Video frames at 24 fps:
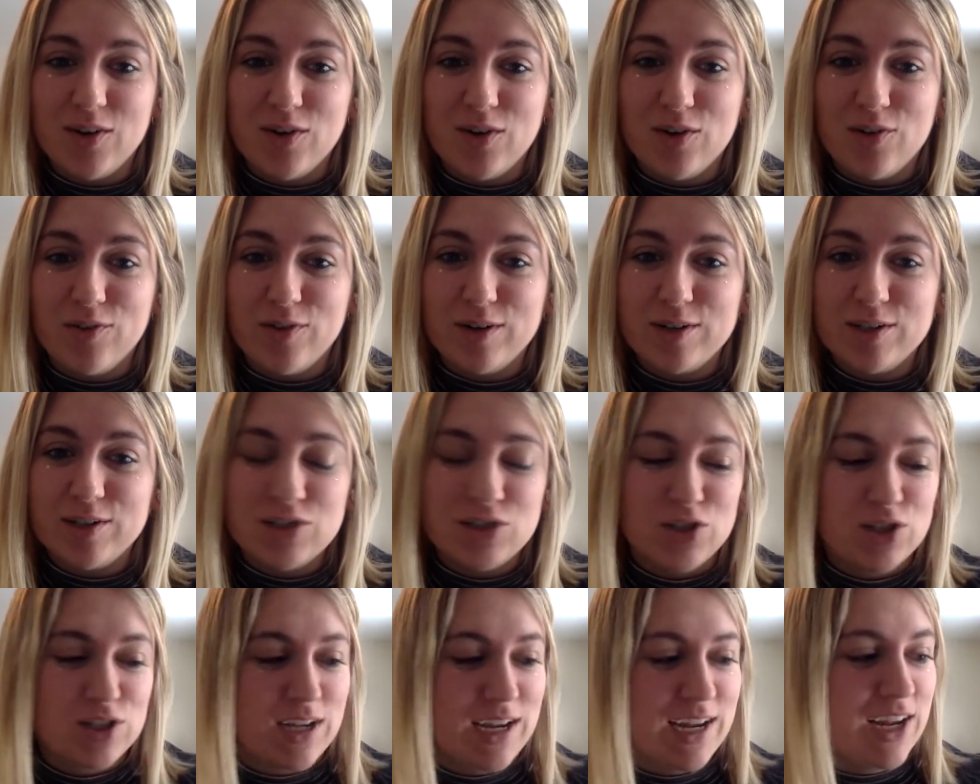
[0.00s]
or first
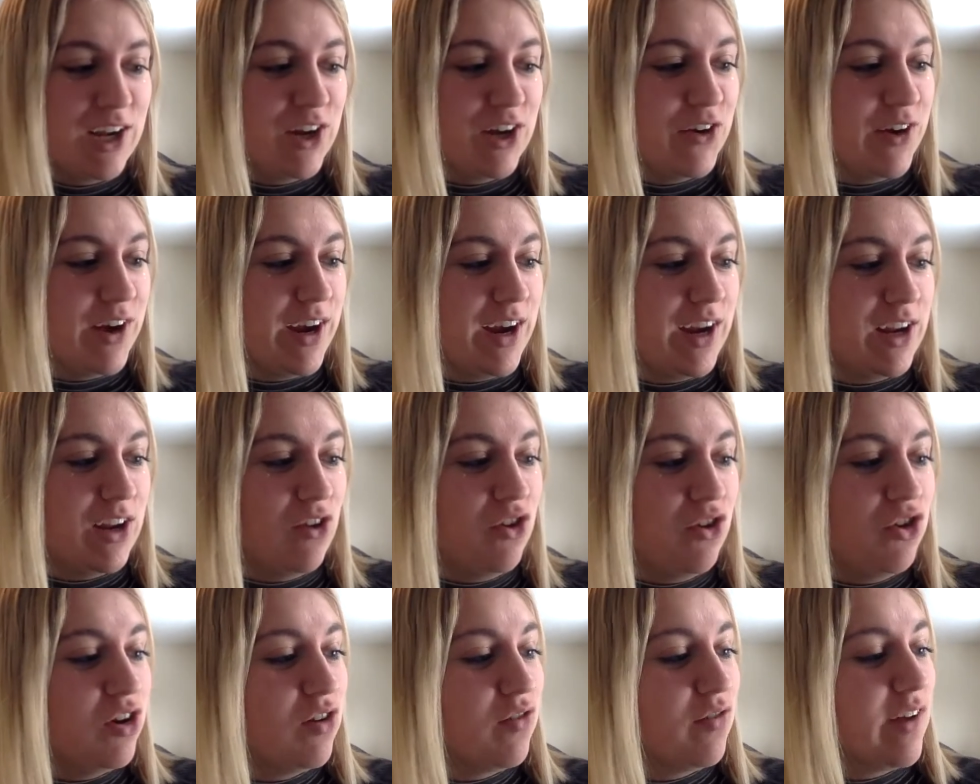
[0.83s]
or second grade, you
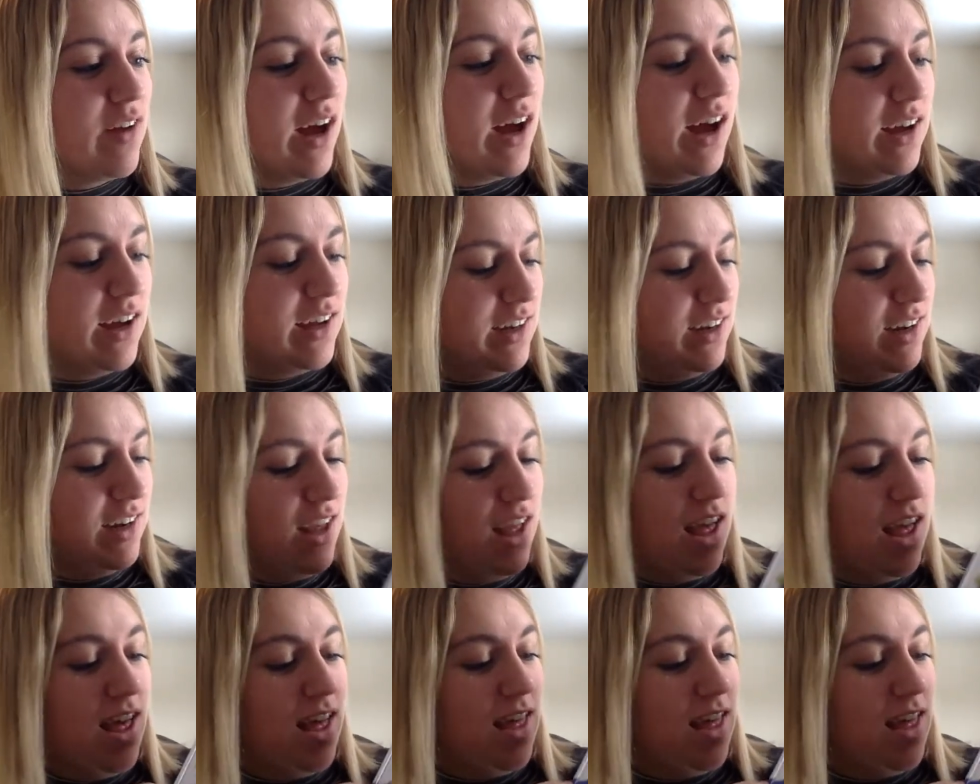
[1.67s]
should have gotten